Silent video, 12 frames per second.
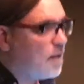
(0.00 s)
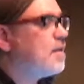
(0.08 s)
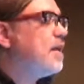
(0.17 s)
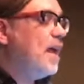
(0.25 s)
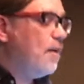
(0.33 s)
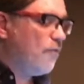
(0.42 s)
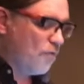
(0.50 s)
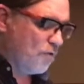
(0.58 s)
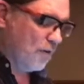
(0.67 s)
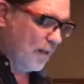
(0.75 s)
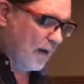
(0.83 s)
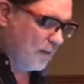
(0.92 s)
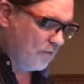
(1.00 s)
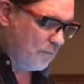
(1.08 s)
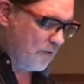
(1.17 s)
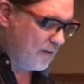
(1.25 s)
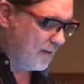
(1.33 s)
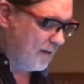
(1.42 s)
Save for the light
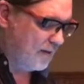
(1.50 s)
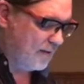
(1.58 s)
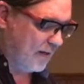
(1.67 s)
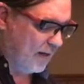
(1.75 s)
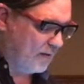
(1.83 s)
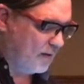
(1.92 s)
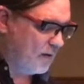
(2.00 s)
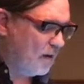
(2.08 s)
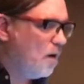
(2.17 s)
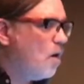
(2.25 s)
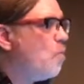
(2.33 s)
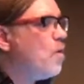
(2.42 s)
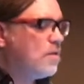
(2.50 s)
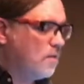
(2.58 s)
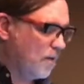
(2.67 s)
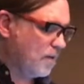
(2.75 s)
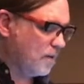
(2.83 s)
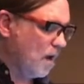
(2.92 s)
from the city state, once
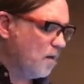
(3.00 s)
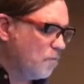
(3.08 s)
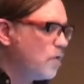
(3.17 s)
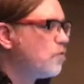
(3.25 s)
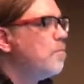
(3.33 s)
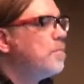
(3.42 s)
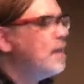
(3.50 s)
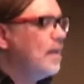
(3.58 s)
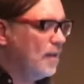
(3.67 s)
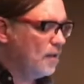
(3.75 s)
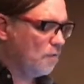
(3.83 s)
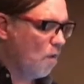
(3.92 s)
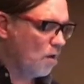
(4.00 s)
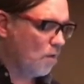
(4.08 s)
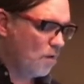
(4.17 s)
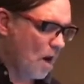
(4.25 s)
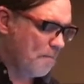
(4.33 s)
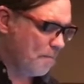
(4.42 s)
the sun was completely
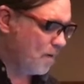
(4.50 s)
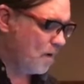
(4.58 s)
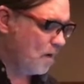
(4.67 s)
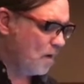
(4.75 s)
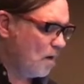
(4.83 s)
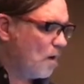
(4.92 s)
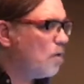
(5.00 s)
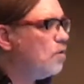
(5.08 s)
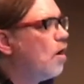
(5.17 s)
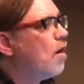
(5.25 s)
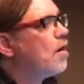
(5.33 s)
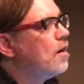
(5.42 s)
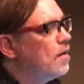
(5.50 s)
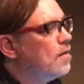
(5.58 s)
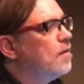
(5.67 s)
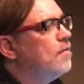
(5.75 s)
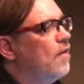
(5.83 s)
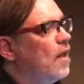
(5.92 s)
swallowed up,
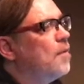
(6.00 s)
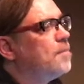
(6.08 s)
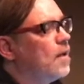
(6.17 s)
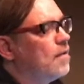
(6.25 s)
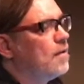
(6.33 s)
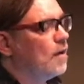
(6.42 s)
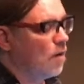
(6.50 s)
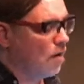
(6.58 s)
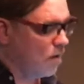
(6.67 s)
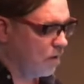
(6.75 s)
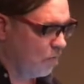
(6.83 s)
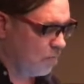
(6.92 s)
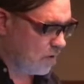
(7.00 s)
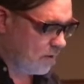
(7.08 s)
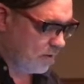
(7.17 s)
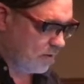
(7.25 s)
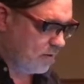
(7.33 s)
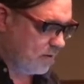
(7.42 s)
darkness enveloped us like a cloak.
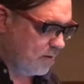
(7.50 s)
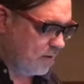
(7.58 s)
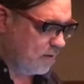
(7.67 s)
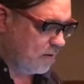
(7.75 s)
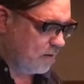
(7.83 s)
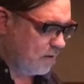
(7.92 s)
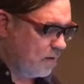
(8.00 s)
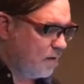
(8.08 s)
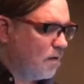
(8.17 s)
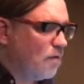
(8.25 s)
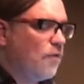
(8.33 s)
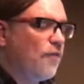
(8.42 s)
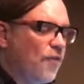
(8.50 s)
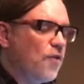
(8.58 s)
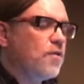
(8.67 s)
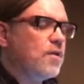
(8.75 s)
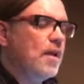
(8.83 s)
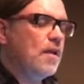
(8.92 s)
The
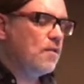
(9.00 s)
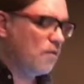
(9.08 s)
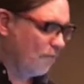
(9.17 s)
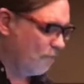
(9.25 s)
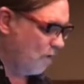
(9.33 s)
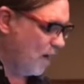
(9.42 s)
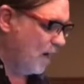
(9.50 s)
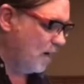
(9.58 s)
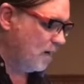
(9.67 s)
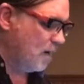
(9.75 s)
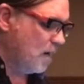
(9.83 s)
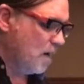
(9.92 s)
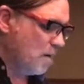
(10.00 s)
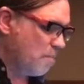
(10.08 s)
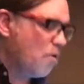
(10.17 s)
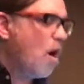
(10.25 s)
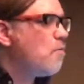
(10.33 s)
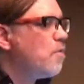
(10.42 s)
first hints of rain
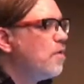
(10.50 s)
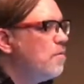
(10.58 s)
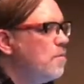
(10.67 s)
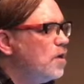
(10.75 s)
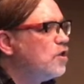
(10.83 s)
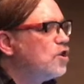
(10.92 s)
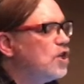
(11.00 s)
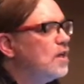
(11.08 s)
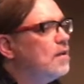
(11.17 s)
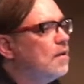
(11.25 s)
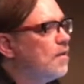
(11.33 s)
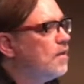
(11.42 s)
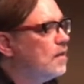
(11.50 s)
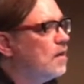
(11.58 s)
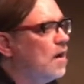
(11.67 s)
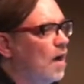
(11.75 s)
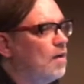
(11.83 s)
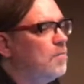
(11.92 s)
brought with them a chill that
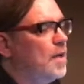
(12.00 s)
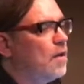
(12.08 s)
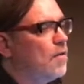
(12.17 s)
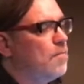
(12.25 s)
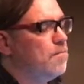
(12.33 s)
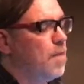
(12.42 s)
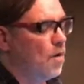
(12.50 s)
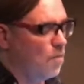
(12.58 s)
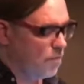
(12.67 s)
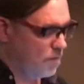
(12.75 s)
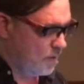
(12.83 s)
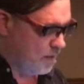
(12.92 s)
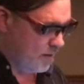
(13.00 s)
cut me to the bone.